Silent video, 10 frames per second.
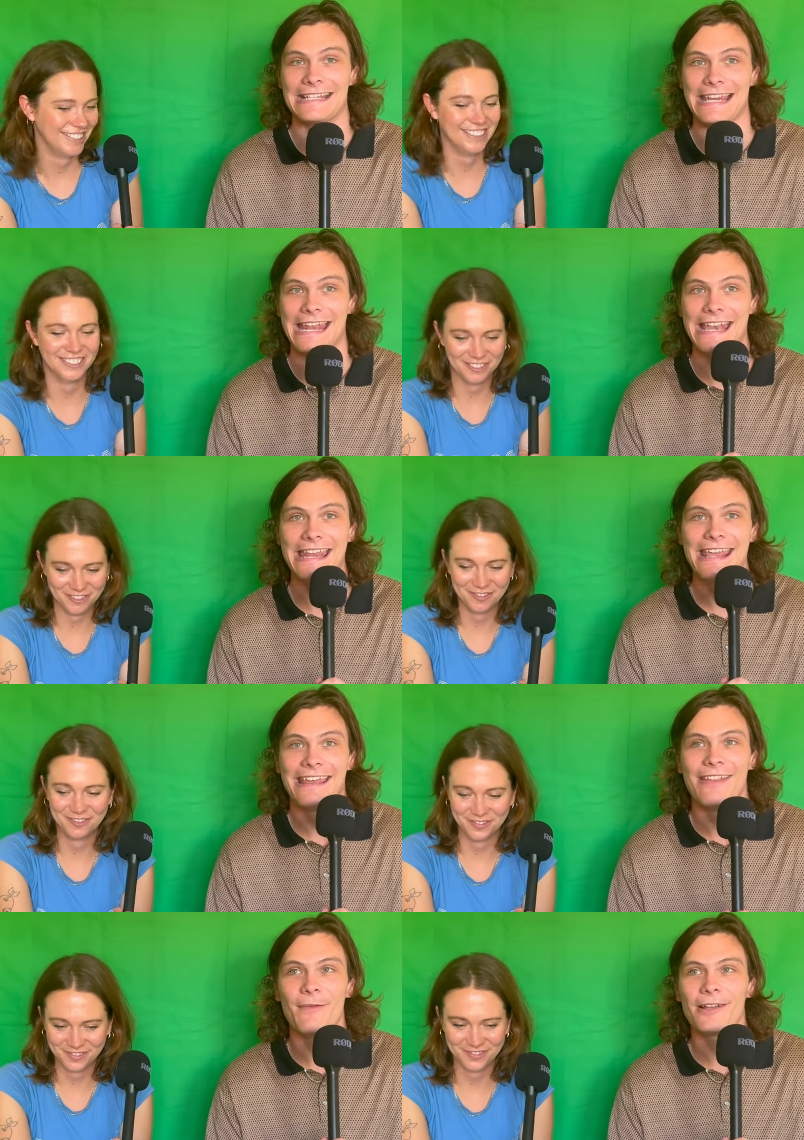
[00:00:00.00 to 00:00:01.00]
Speaker 1: he's in.
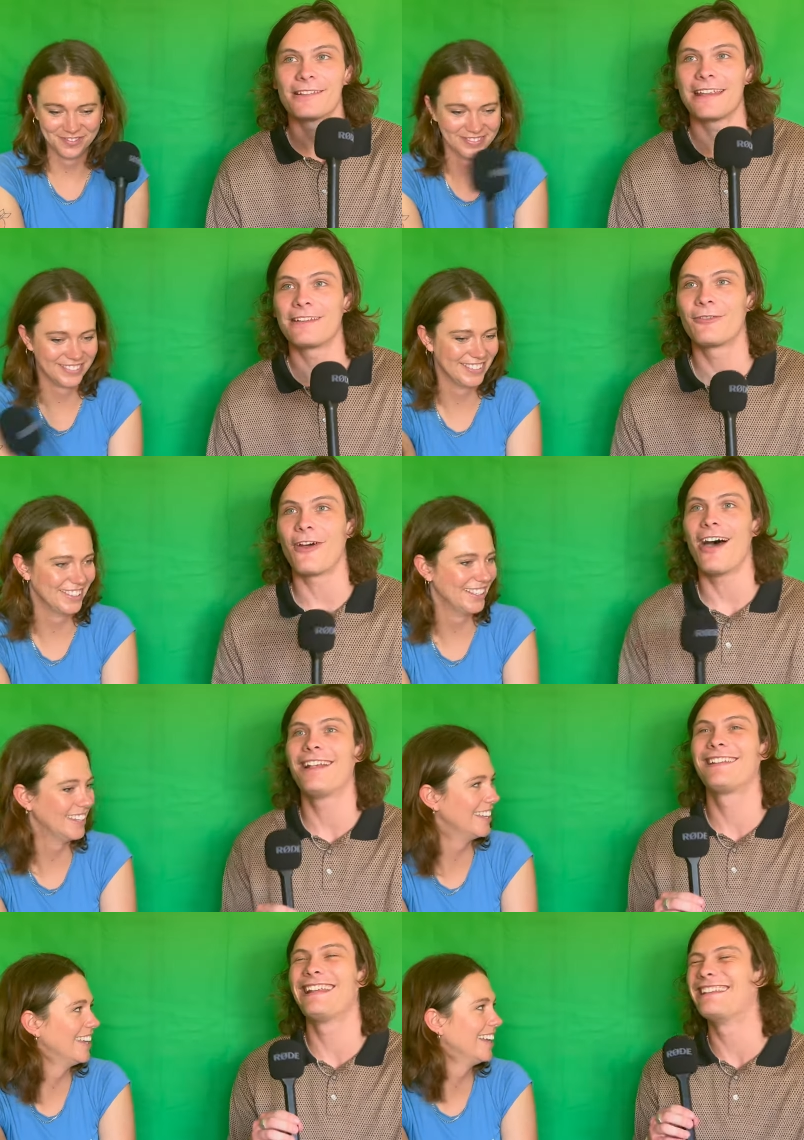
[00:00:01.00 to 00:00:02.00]
The most his
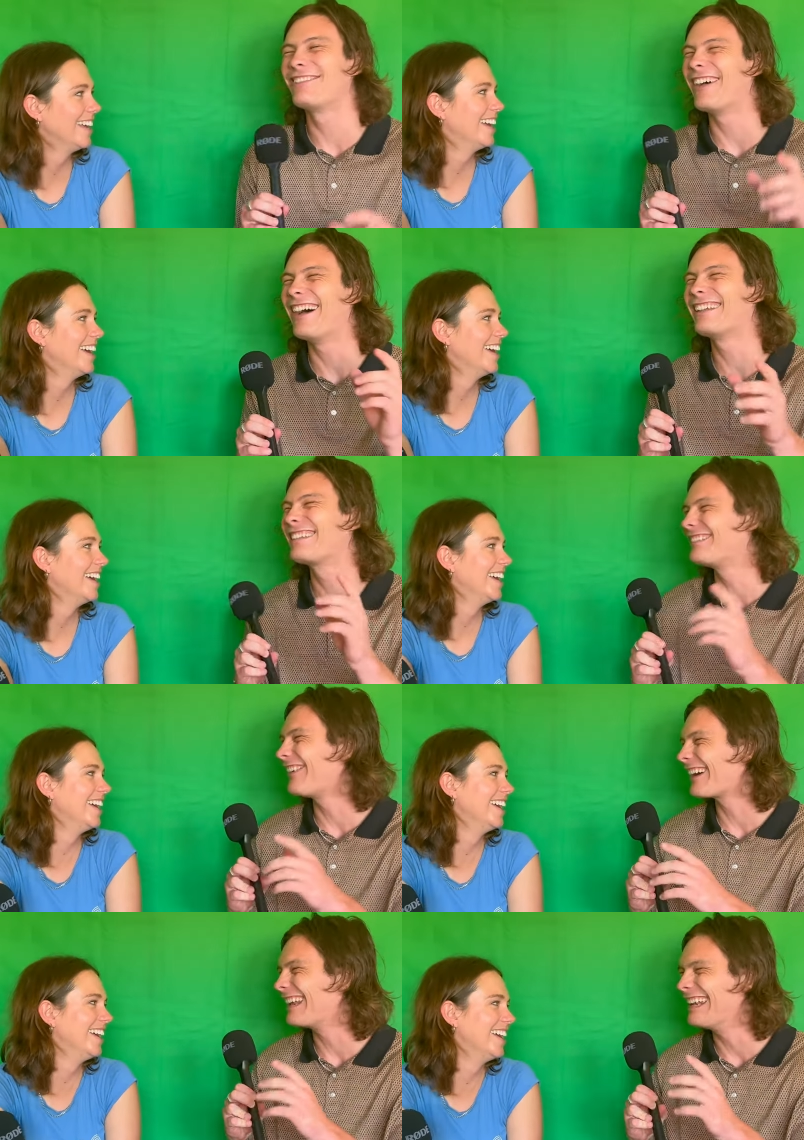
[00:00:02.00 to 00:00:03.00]
first his first
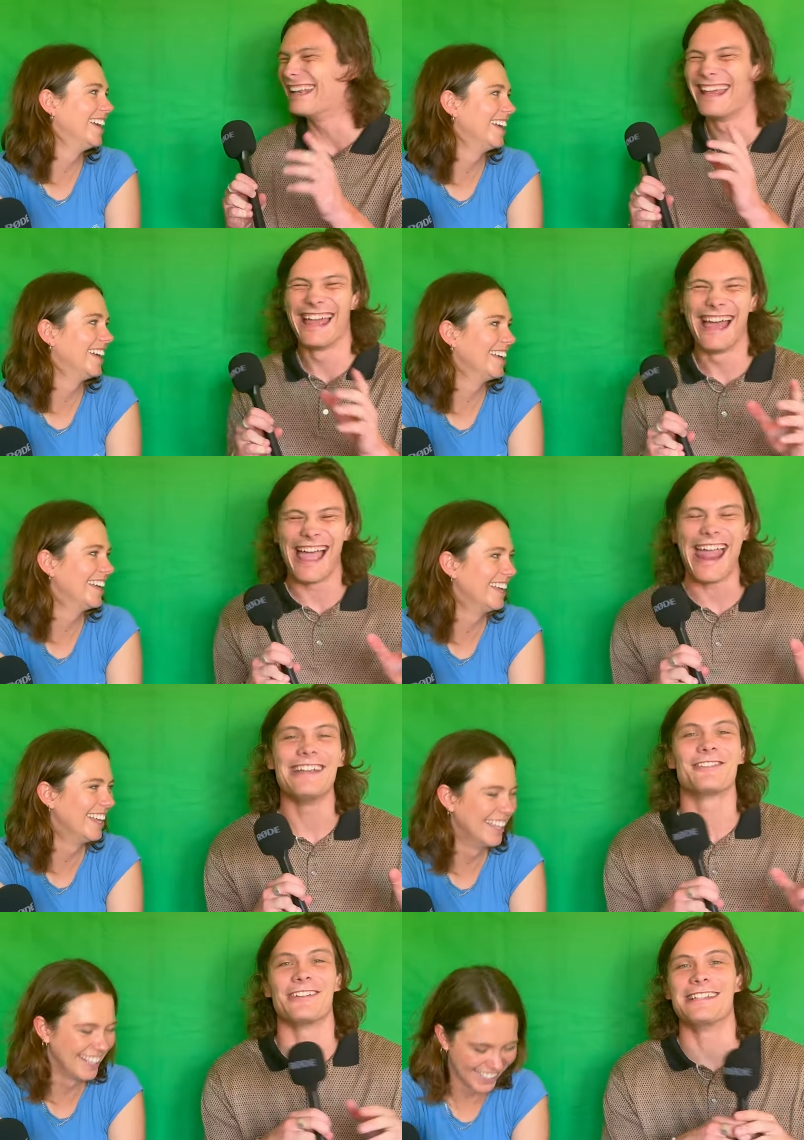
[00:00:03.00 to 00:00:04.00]
fucking
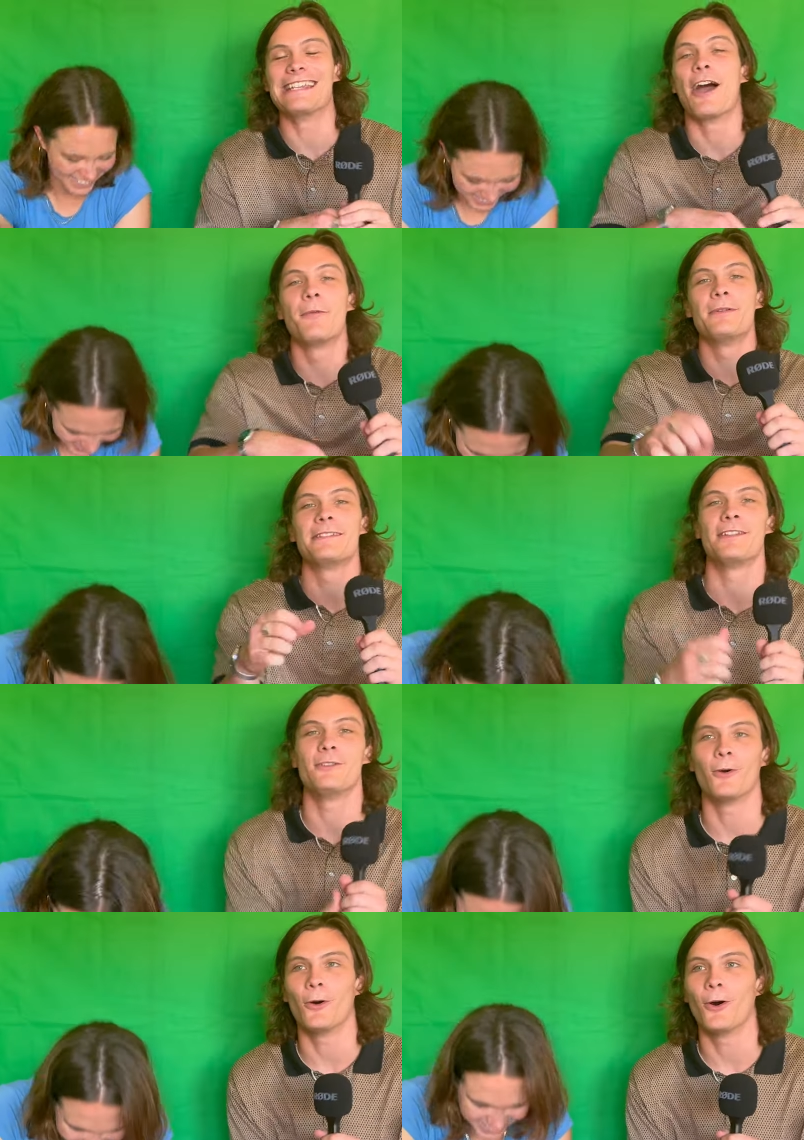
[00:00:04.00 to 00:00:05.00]
entrance, he opens the
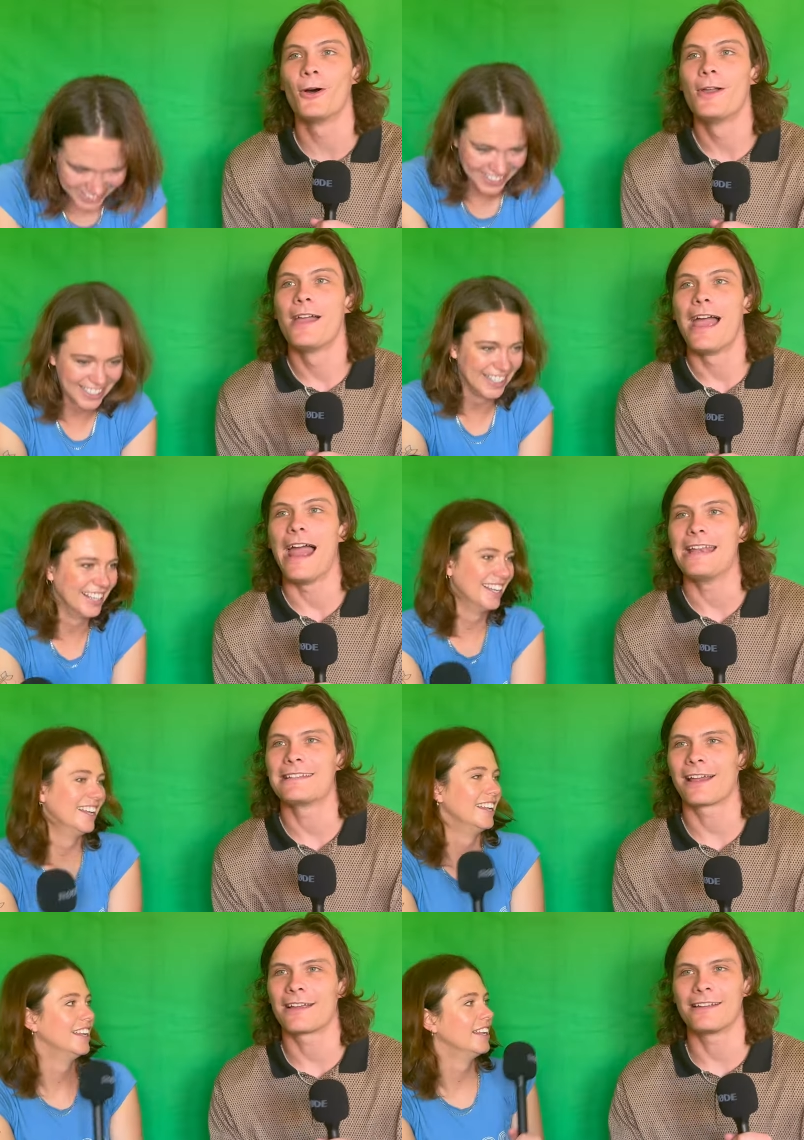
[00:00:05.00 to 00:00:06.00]
door and he's like,